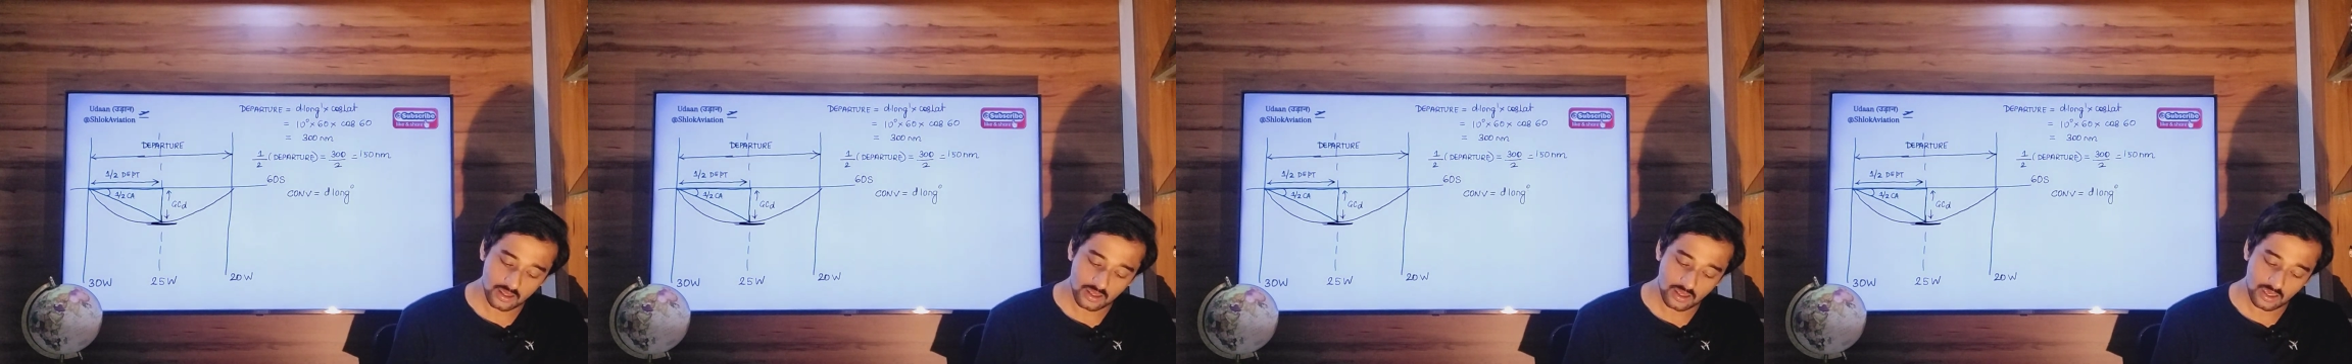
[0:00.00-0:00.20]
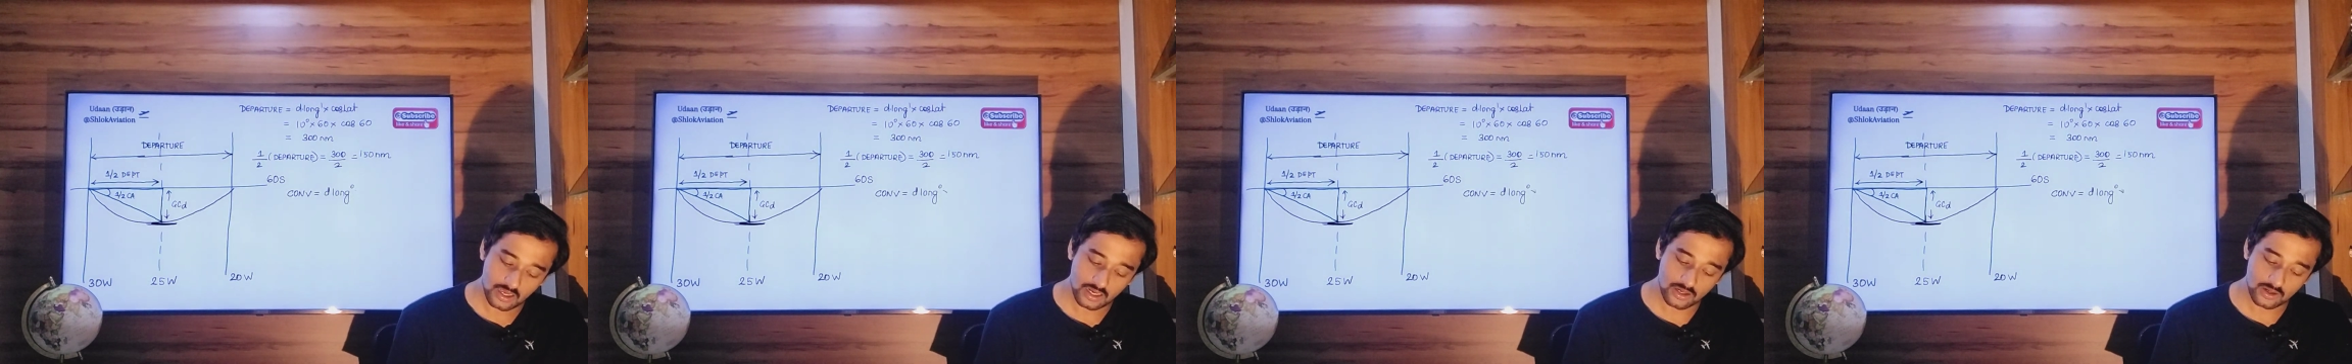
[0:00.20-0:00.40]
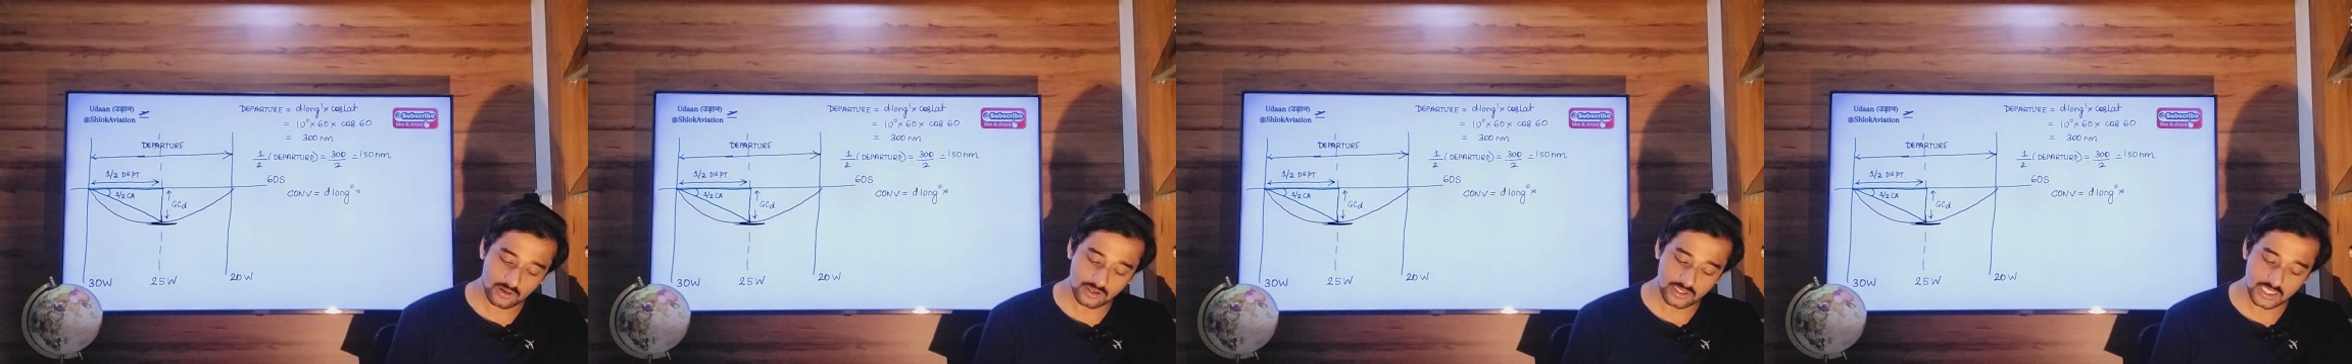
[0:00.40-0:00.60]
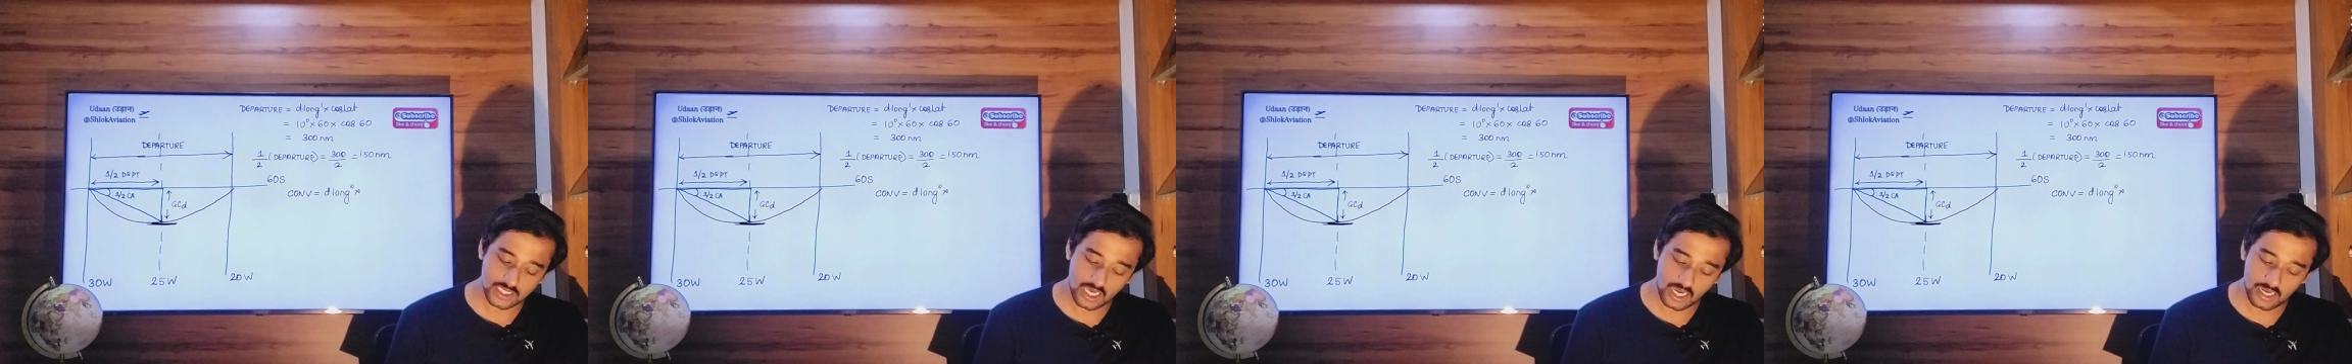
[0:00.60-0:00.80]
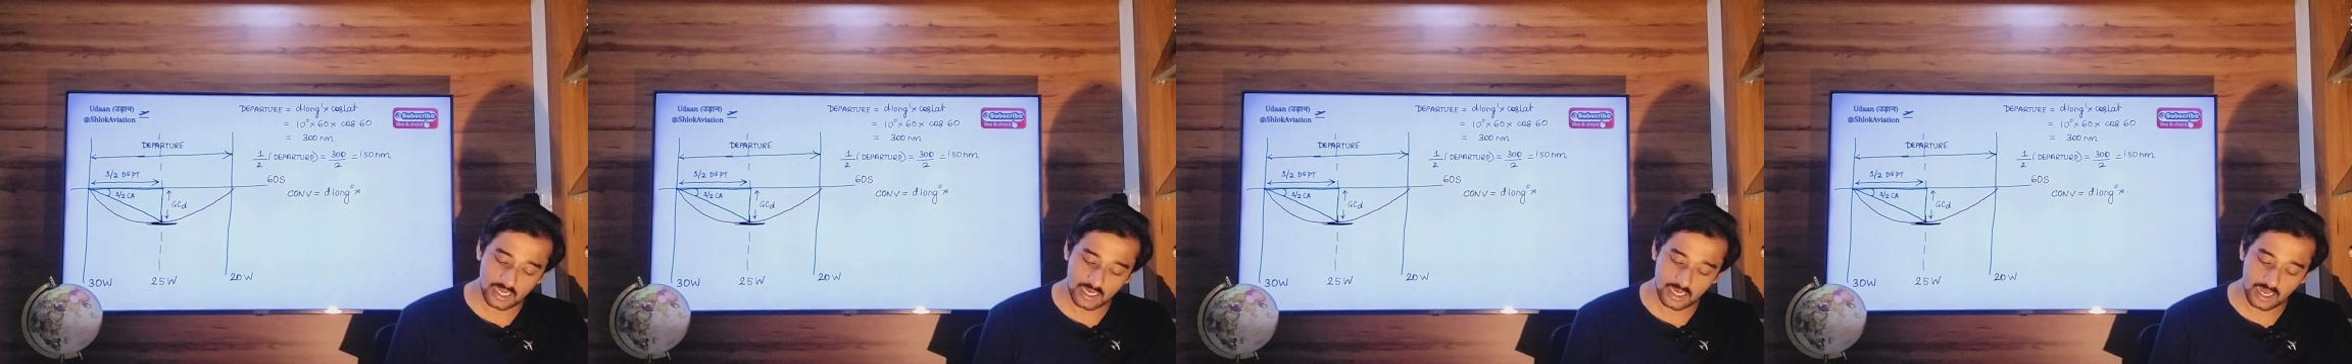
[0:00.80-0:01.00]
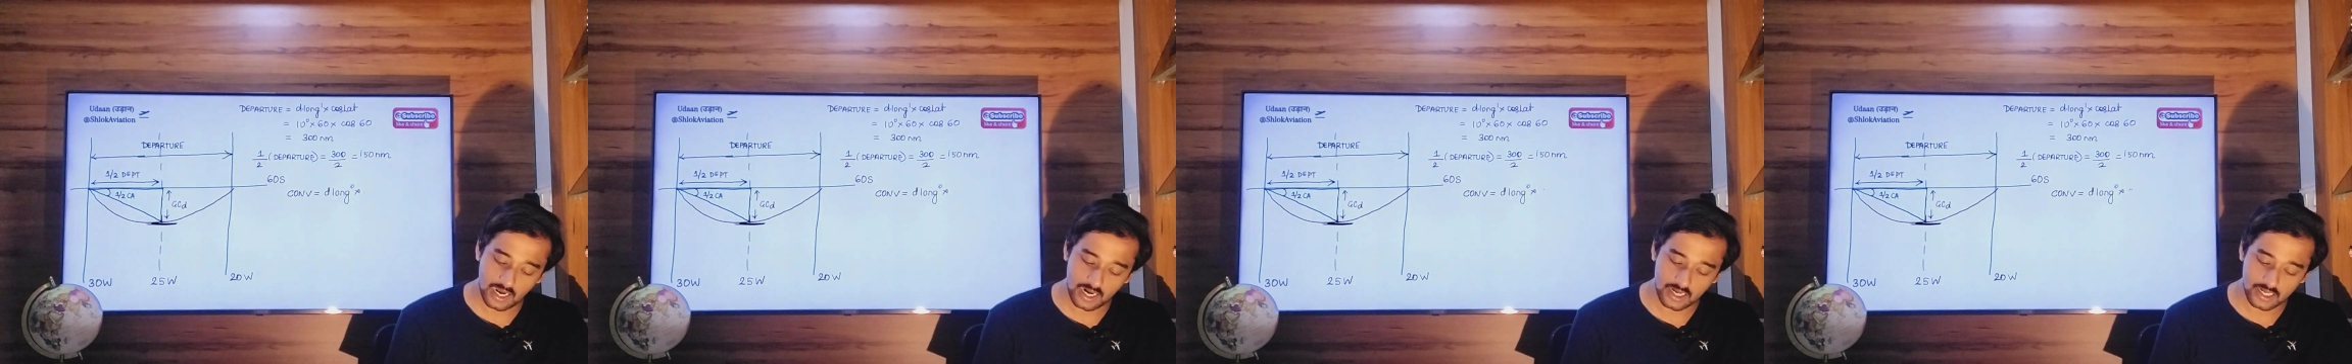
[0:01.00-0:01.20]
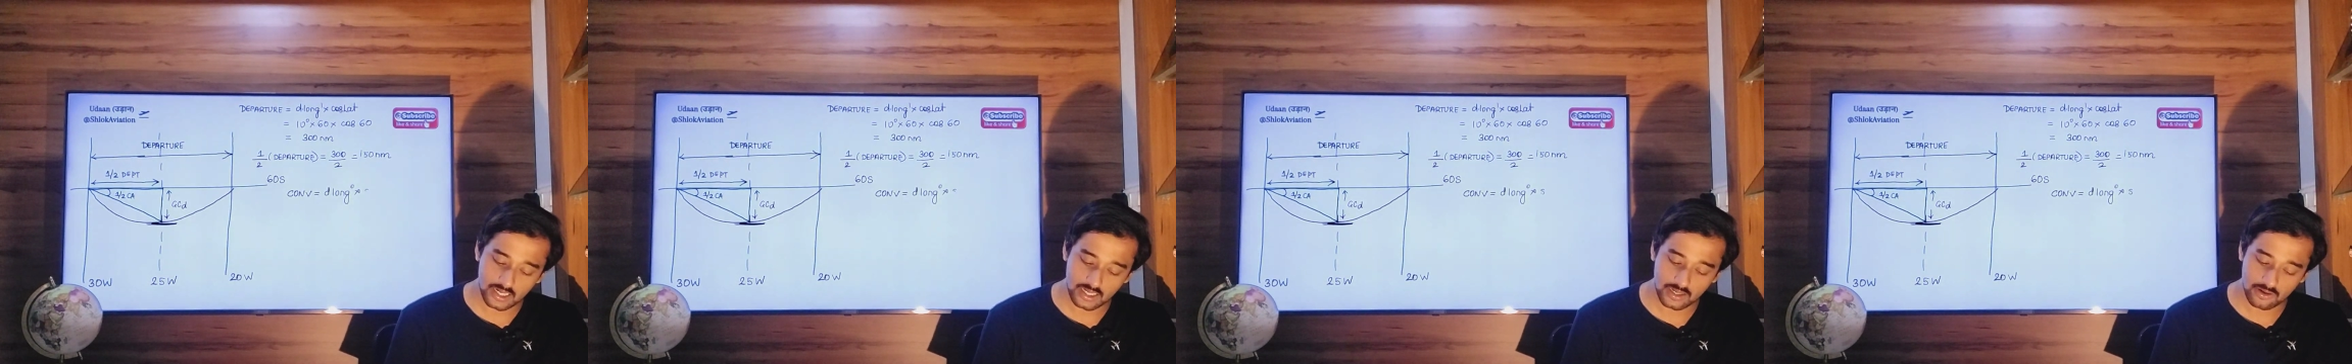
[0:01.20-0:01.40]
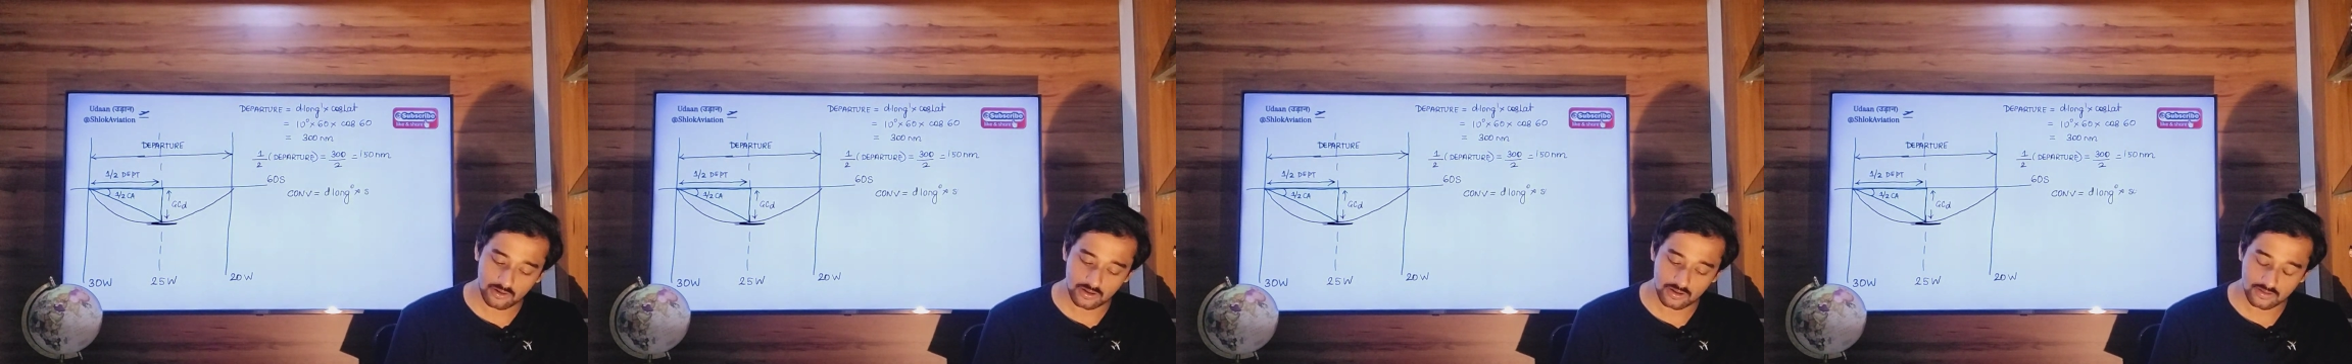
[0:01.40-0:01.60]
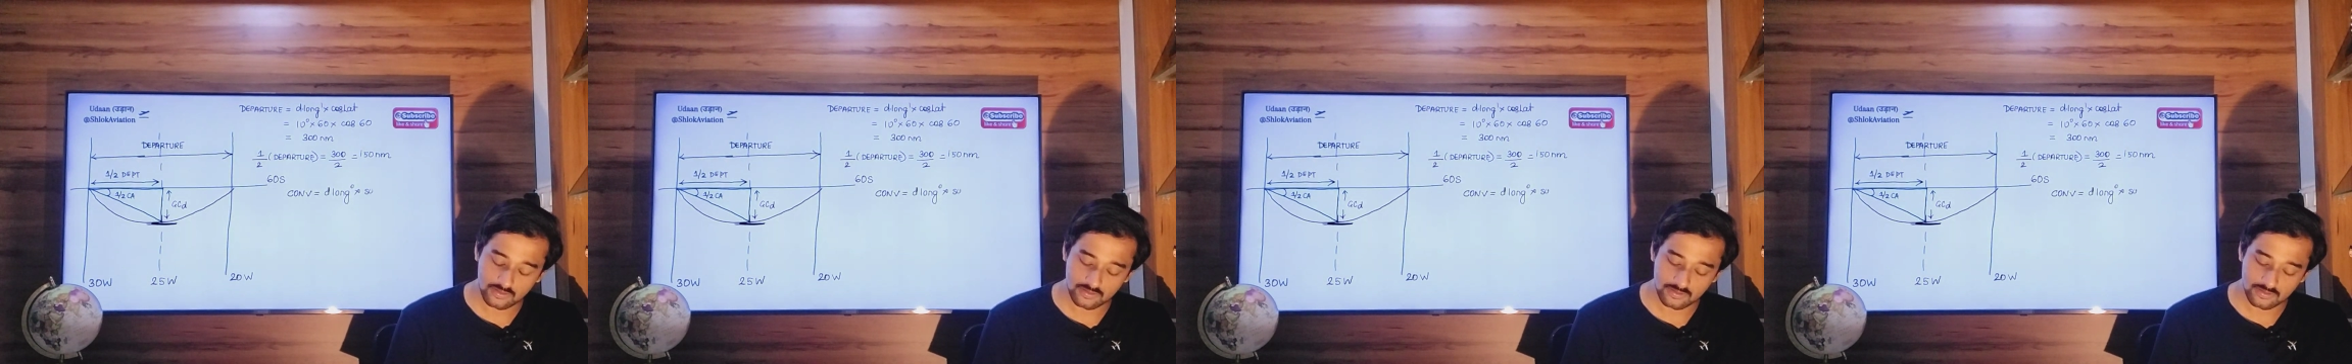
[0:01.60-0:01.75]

into sine latitude.